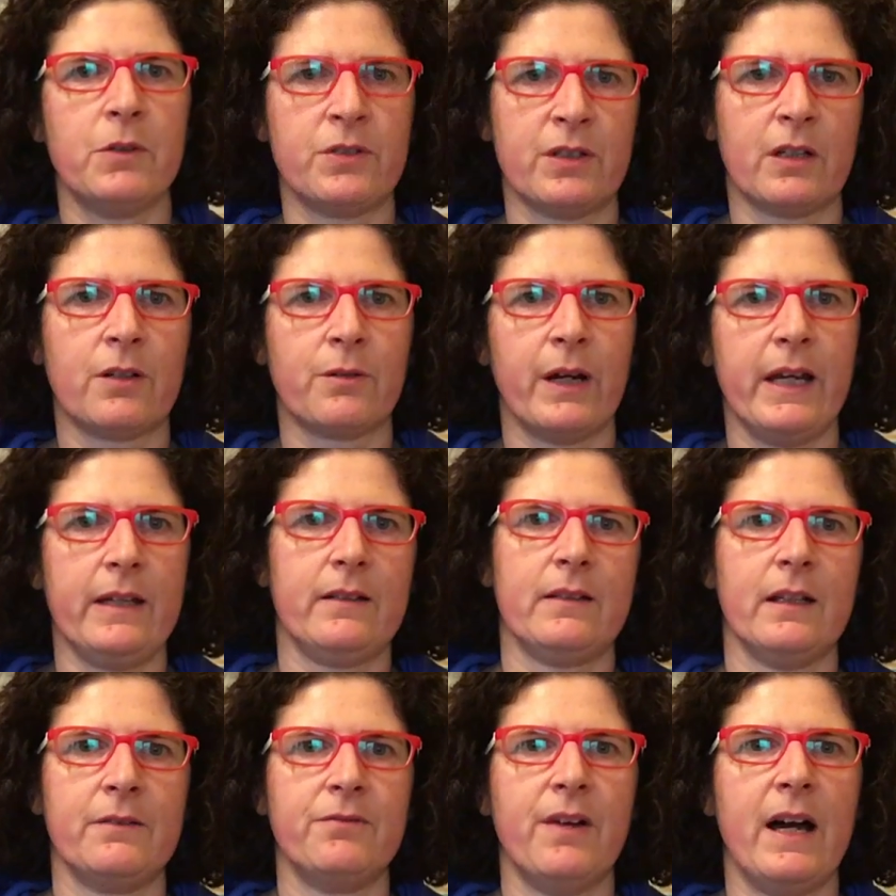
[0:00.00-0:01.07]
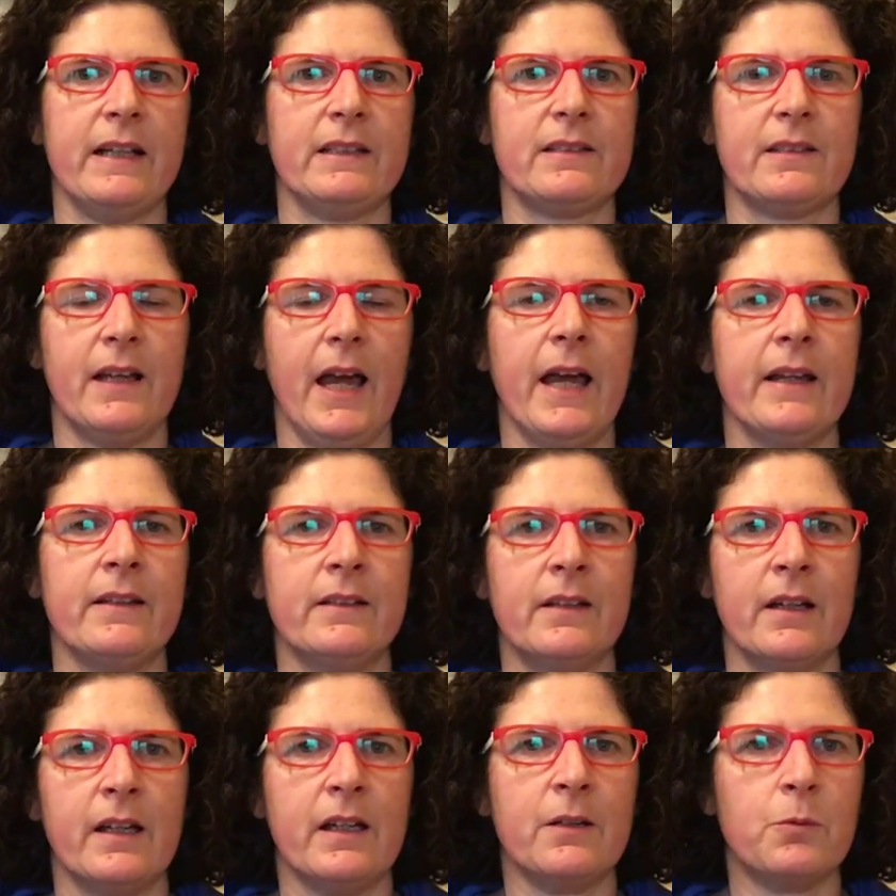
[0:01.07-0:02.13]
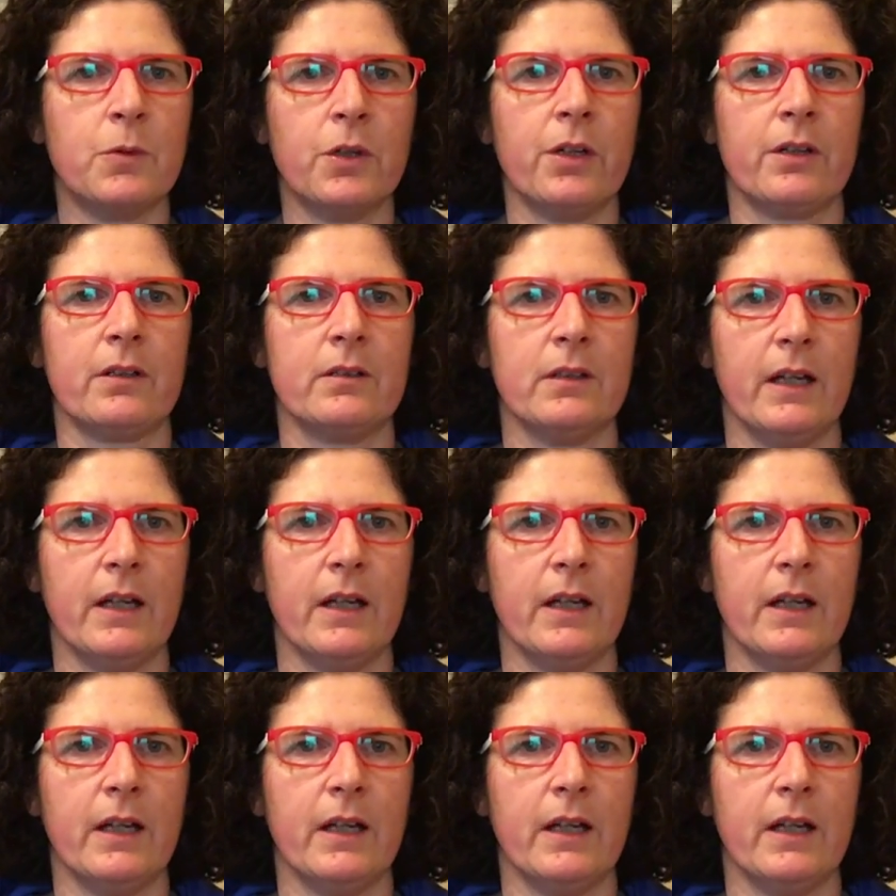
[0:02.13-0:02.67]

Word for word: was a great advice and uh, it worked.